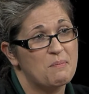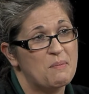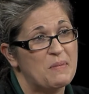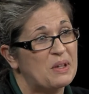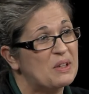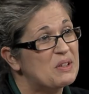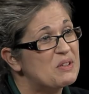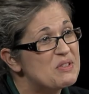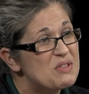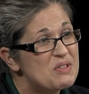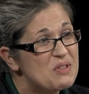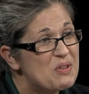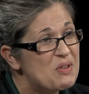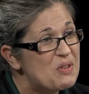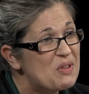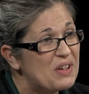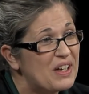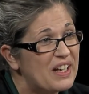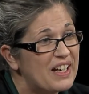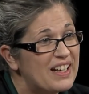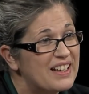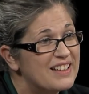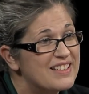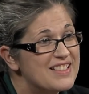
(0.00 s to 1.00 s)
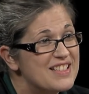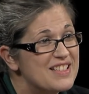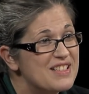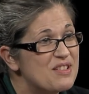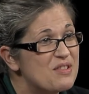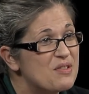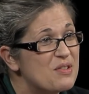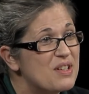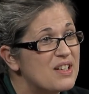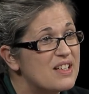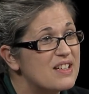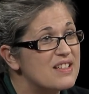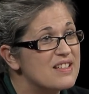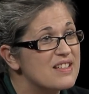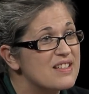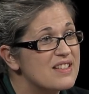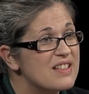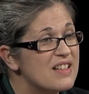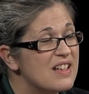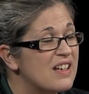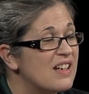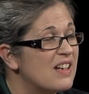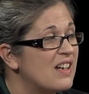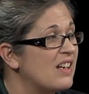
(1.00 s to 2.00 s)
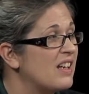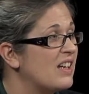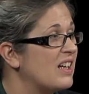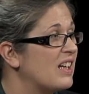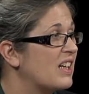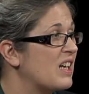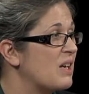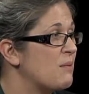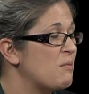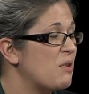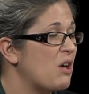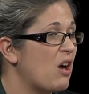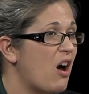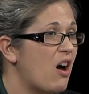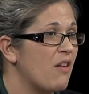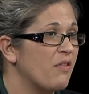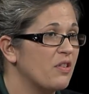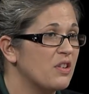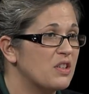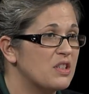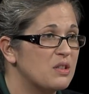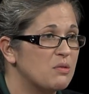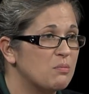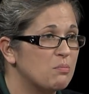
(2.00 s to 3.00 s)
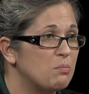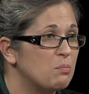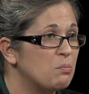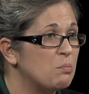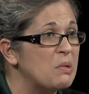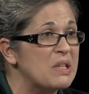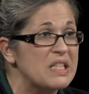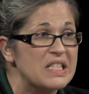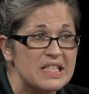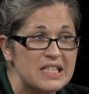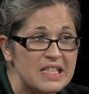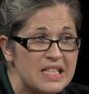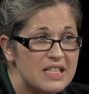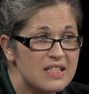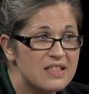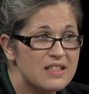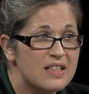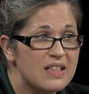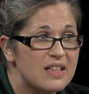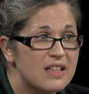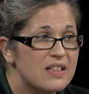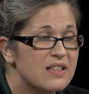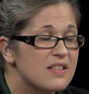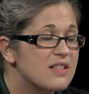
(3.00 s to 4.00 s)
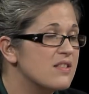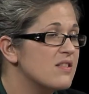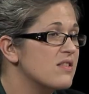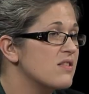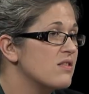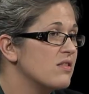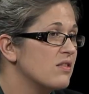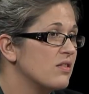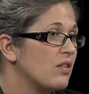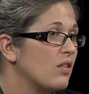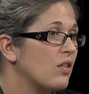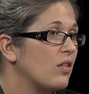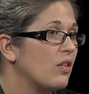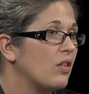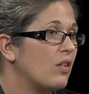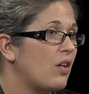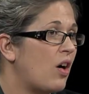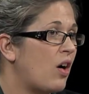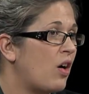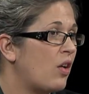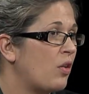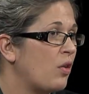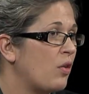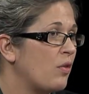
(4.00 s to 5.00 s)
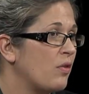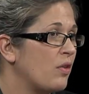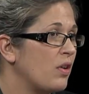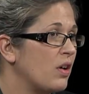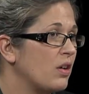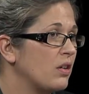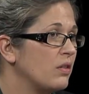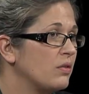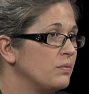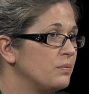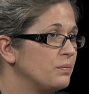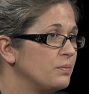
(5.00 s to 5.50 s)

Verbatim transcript: middle school age students. It oh, can be offered to businesses. Okay. All over.